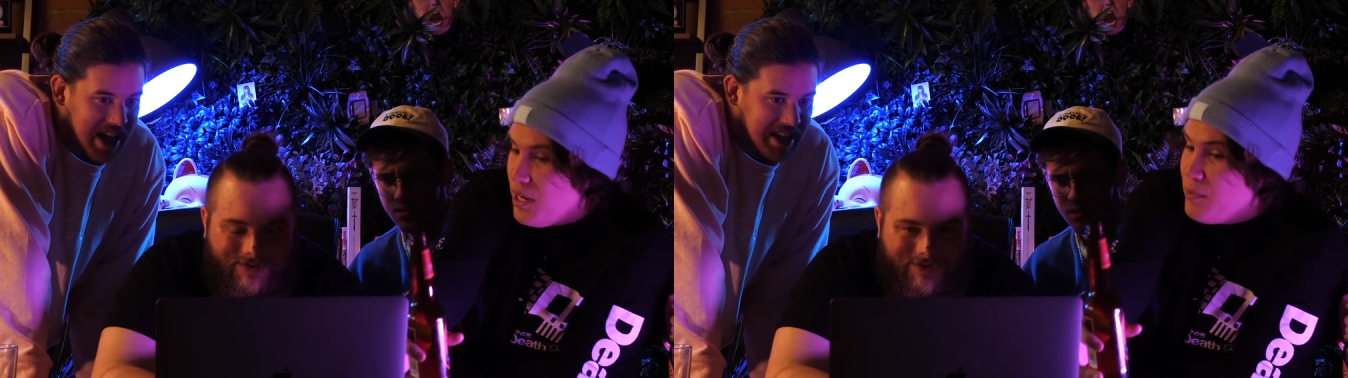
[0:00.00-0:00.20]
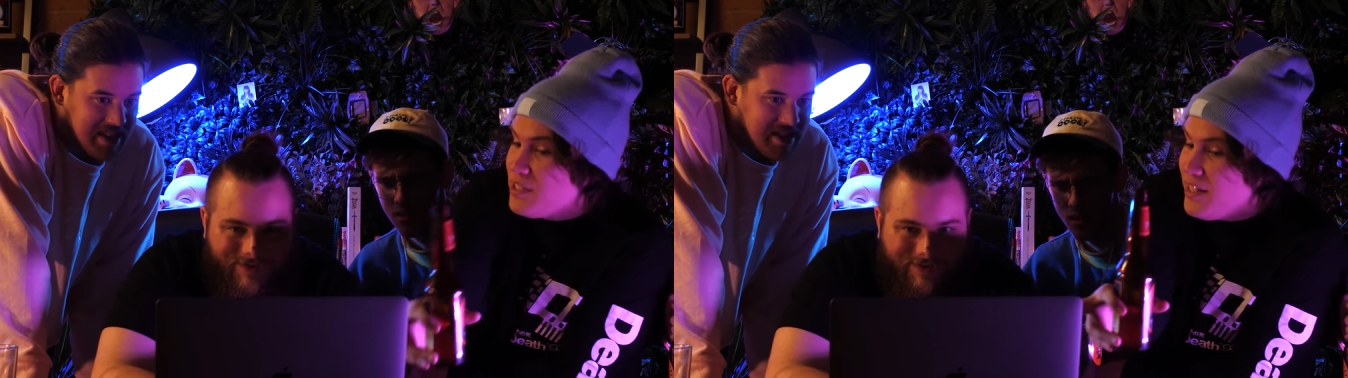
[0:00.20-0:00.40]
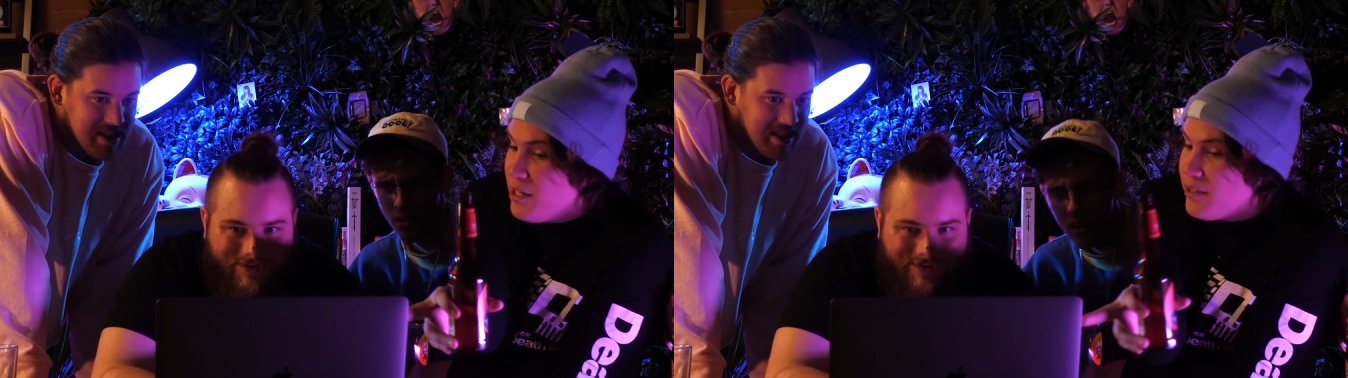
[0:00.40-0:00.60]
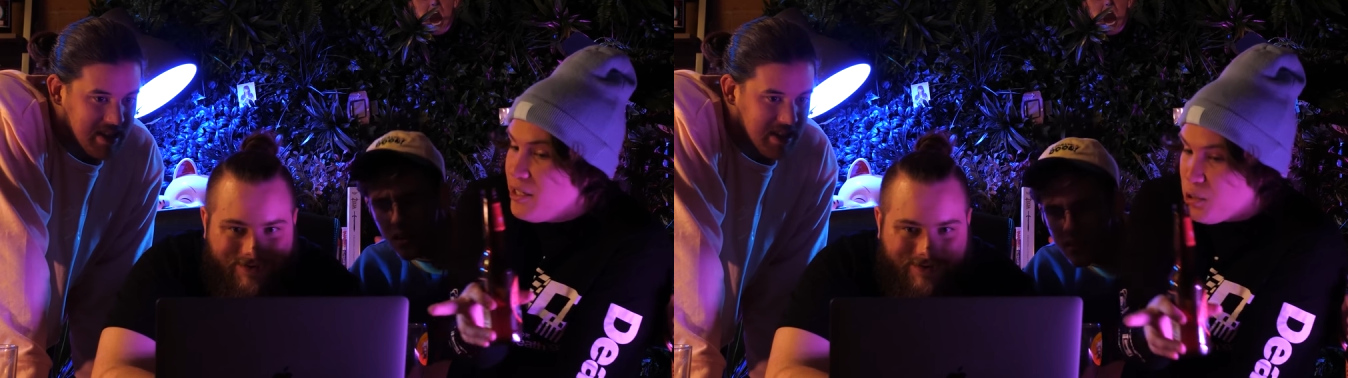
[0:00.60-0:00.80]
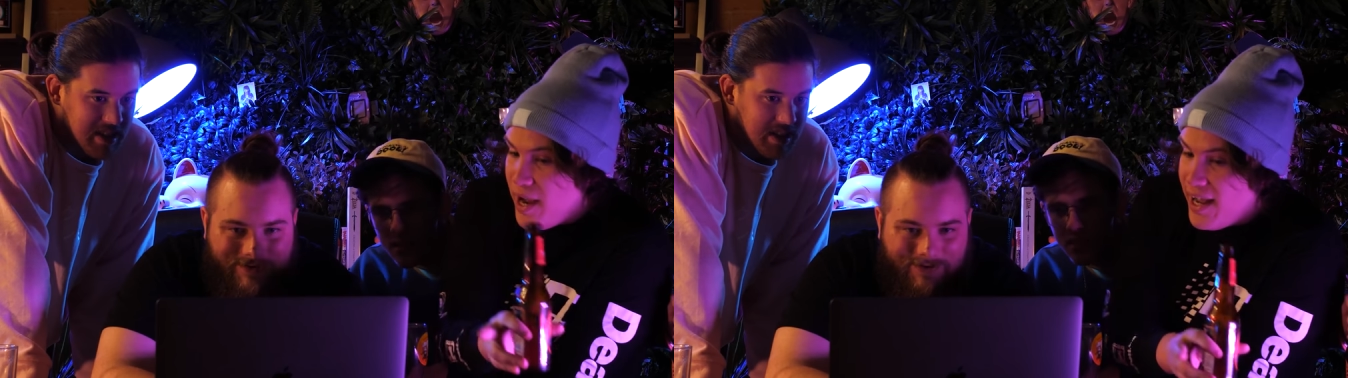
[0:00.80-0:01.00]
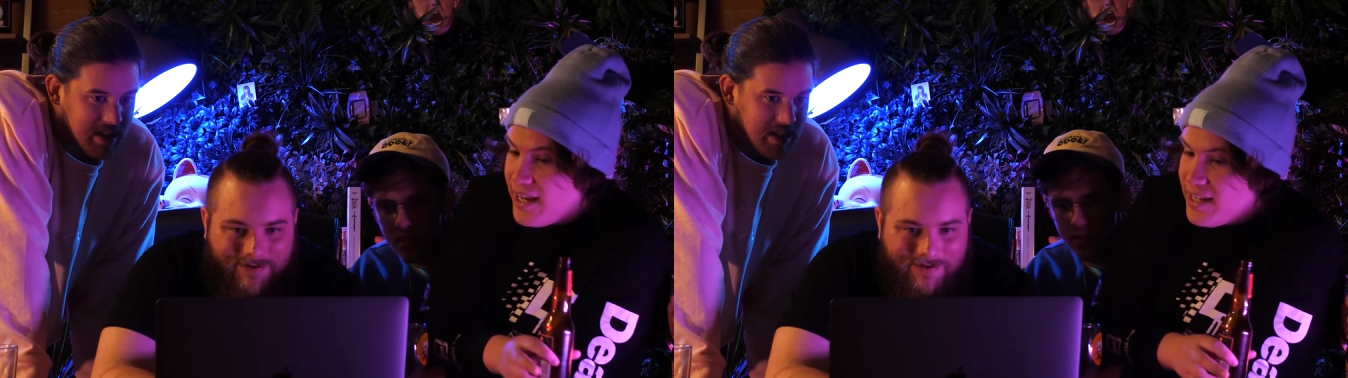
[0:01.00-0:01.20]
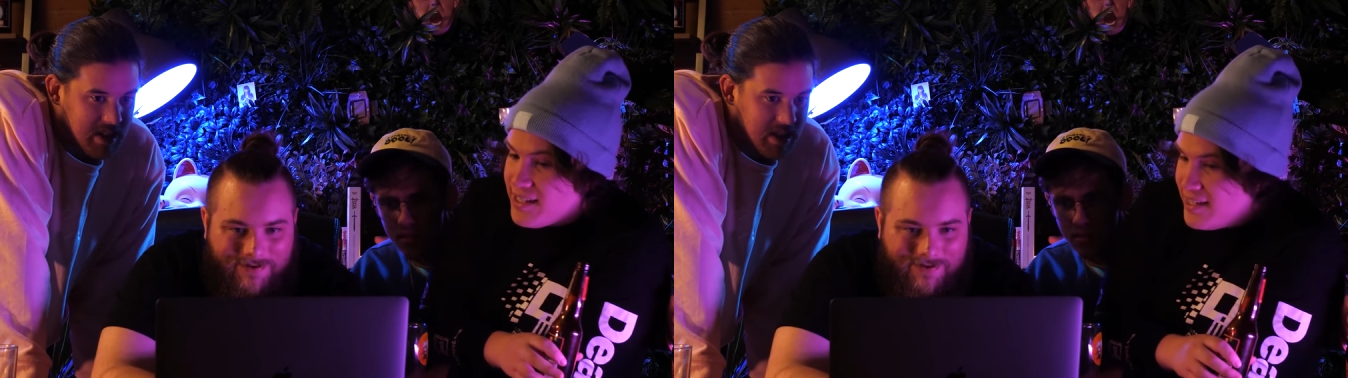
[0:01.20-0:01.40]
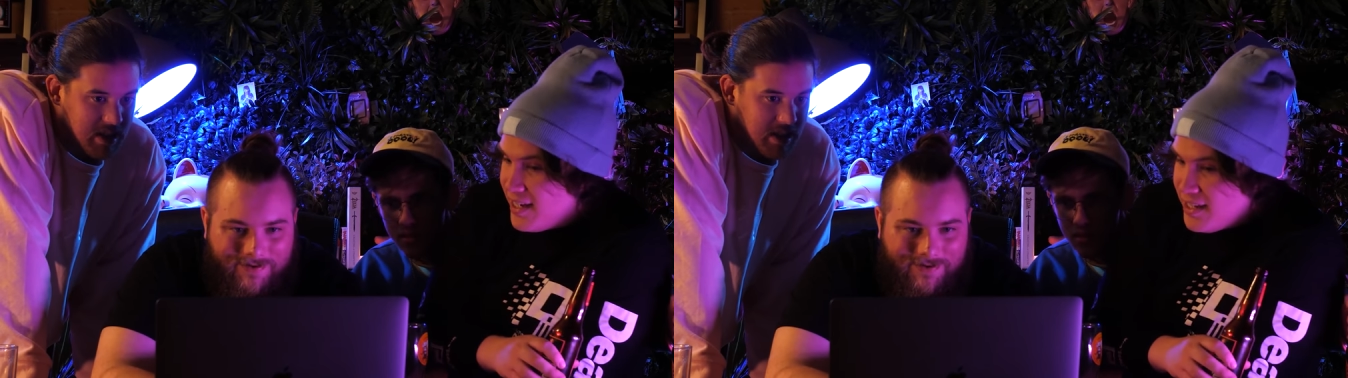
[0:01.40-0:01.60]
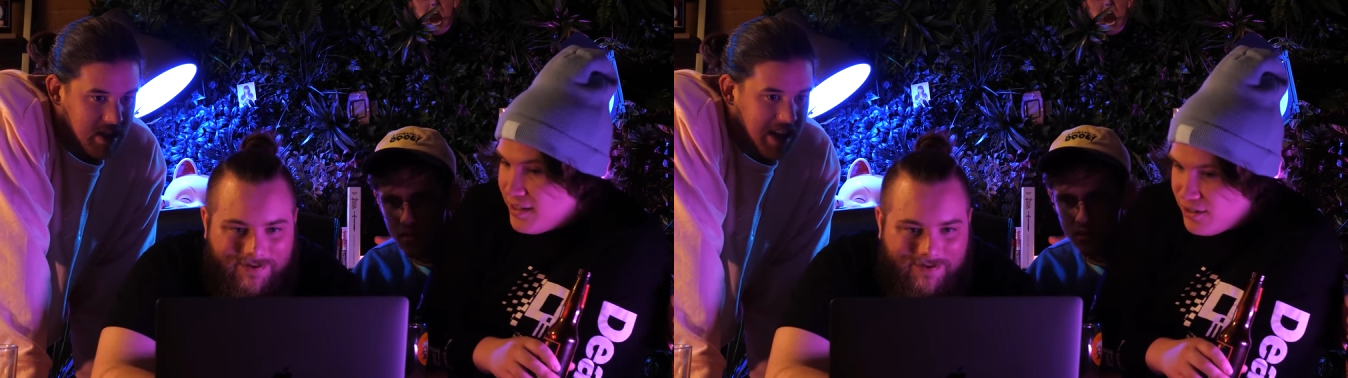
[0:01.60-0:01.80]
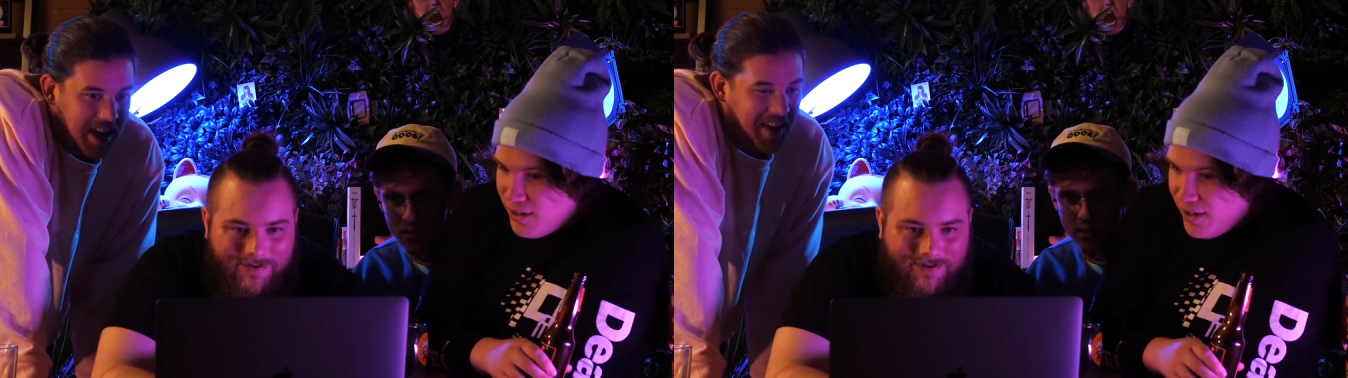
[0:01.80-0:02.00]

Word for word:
Speaker 1: was Christ. it was literally dragging its dick in the